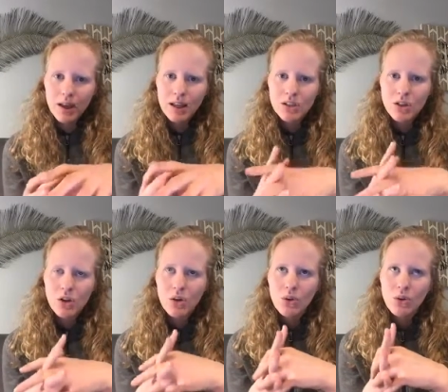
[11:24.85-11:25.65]
And
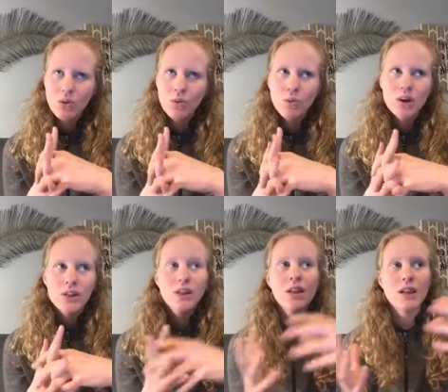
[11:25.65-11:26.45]
so one of
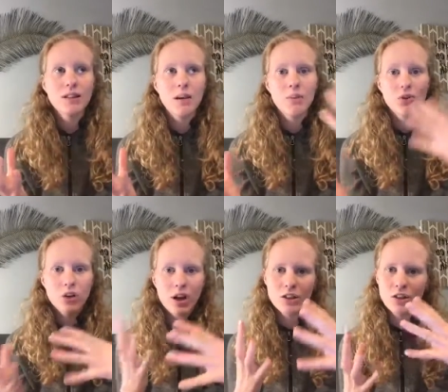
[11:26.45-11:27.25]
the things I've been
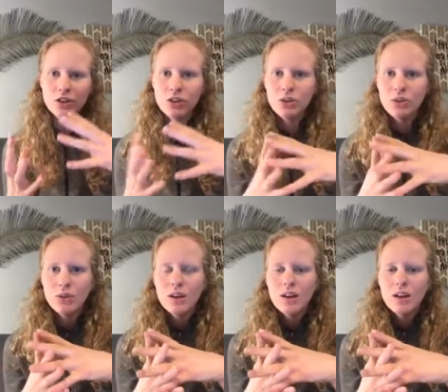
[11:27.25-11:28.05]
trying to do
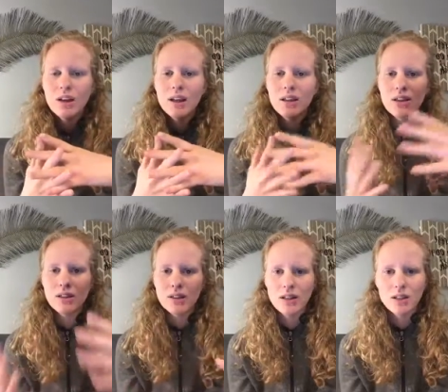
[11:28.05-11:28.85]
in the
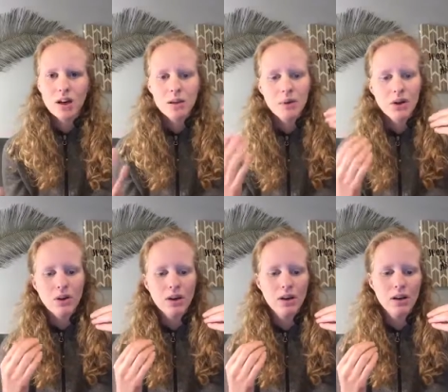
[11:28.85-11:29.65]
things that I talk about
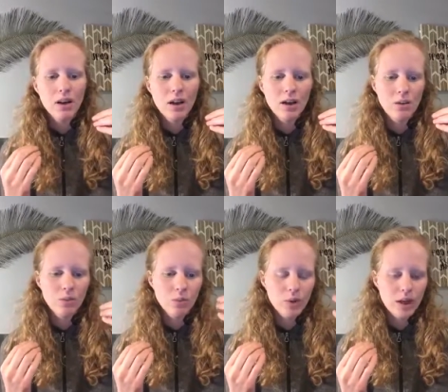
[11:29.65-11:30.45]
and
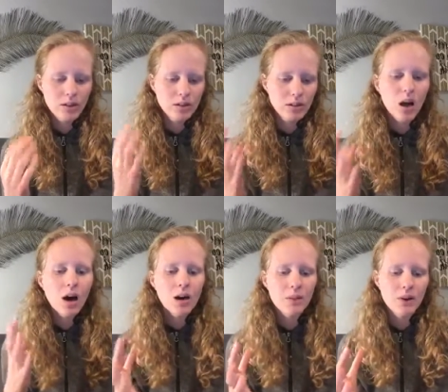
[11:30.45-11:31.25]
when I
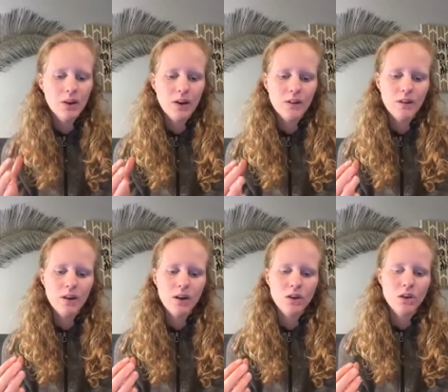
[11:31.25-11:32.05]
talk about things is
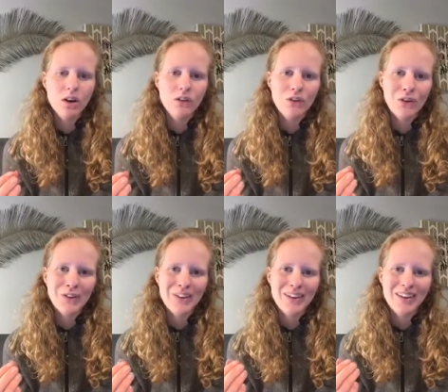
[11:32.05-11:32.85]
that I try to focus
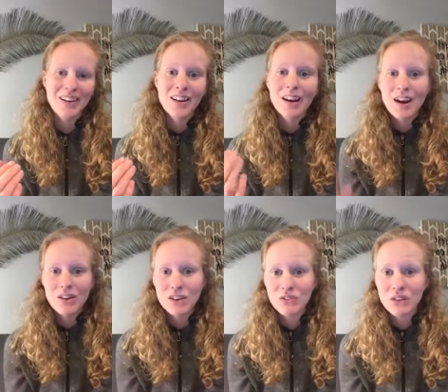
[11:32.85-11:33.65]
on how
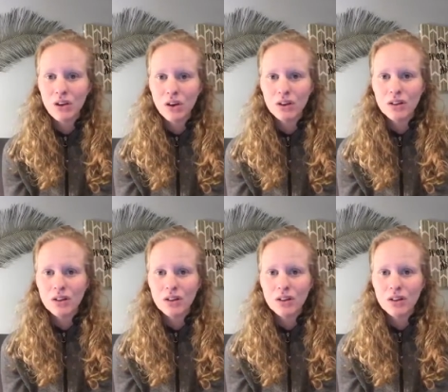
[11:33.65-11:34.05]
does it feel.